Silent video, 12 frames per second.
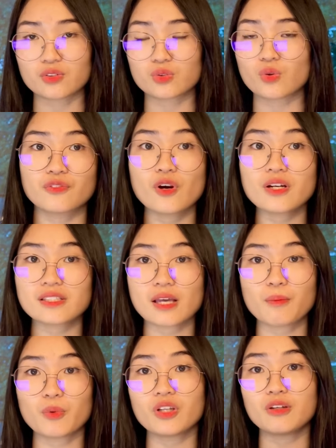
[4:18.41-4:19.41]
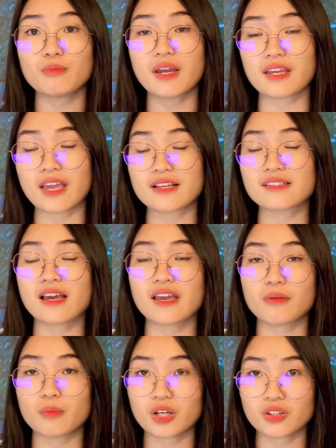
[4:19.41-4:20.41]
So for example, in my case, I
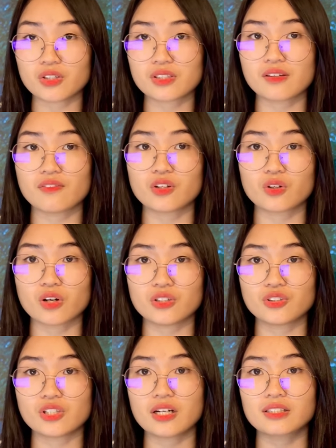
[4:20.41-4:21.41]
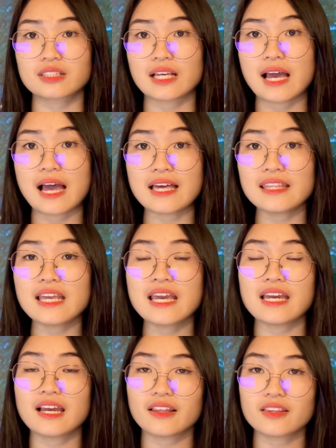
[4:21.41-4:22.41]
am under civil contracts and
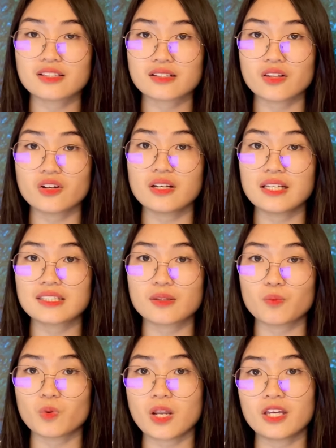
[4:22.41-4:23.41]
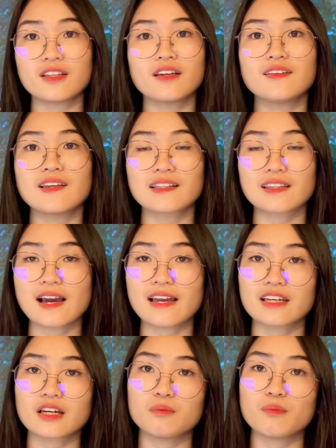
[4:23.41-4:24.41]
it is clearly stipulated that I
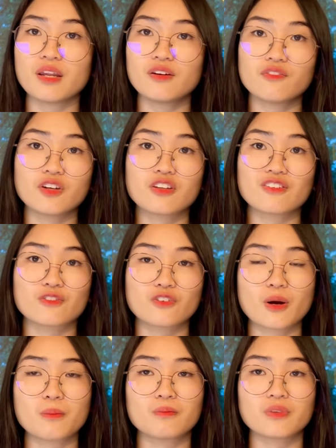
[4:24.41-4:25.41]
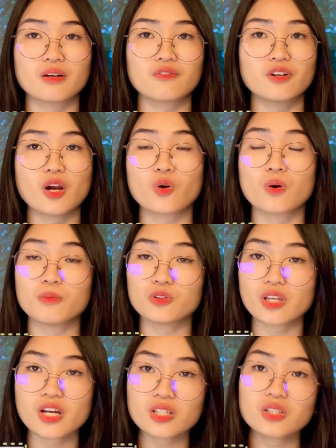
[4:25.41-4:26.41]
can benefit from the free
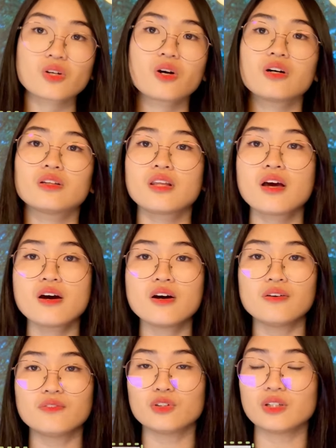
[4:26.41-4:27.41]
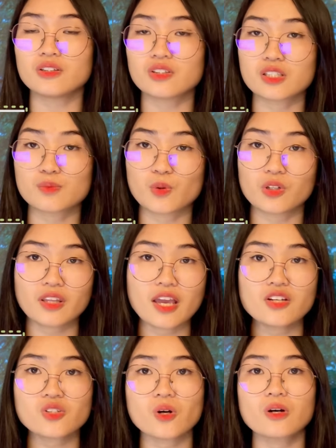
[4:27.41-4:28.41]
accommodation, food and
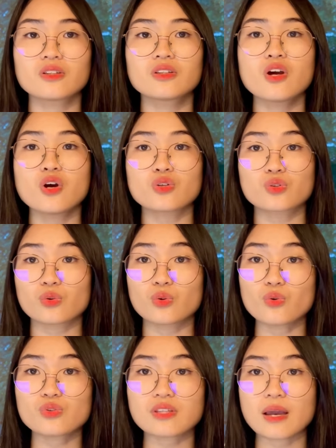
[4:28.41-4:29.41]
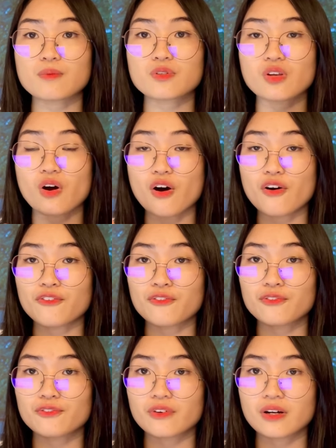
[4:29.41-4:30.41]
transportation. So those types of
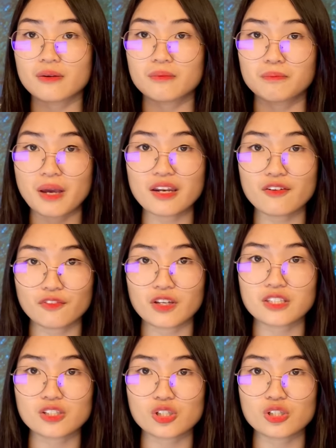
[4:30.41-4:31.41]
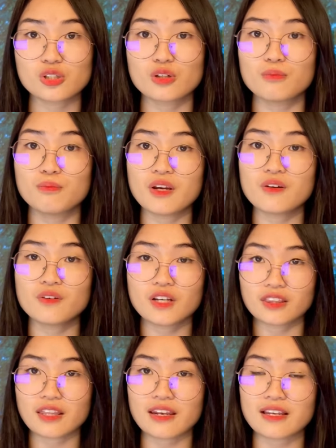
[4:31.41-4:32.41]
benefits should be
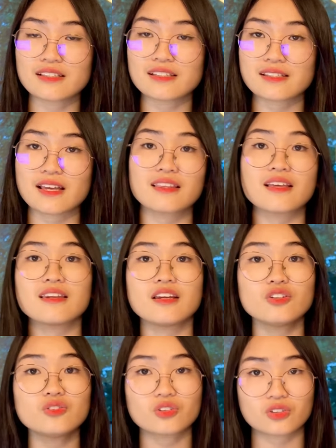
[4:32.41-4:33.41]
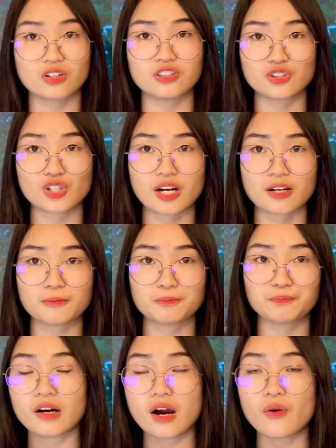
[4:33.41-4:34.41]
written and stated in your contract.
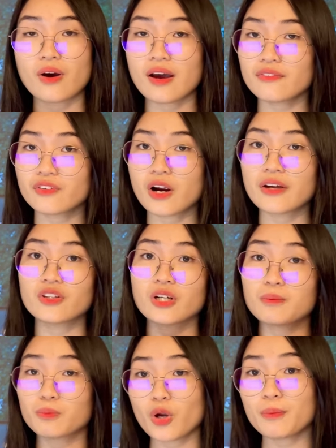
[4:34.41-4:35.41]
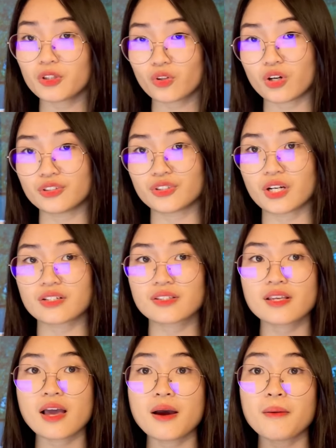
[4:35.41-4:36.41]
However, under employment contracts,
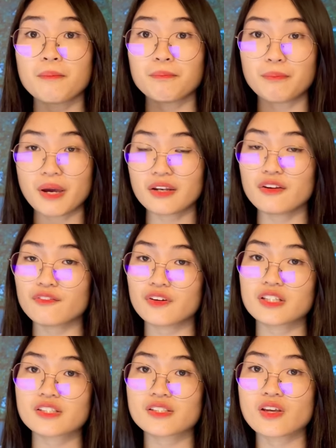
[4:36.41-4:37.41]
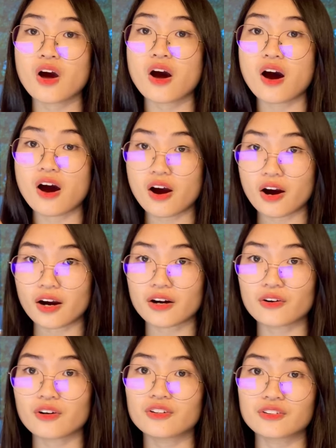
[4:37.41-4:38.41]
benefits
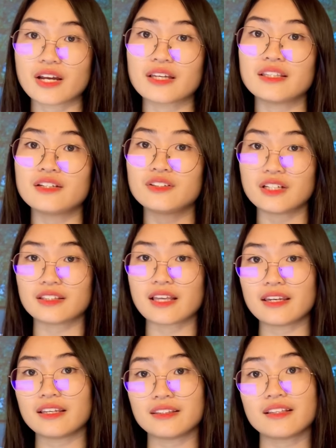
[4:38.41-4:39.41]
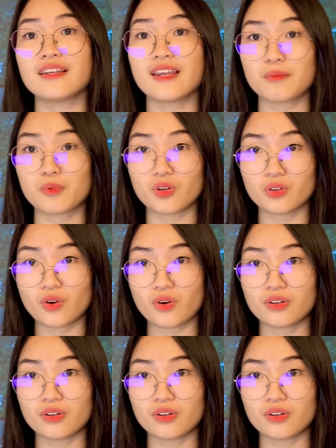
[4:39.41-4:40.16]
are already written in the labor law.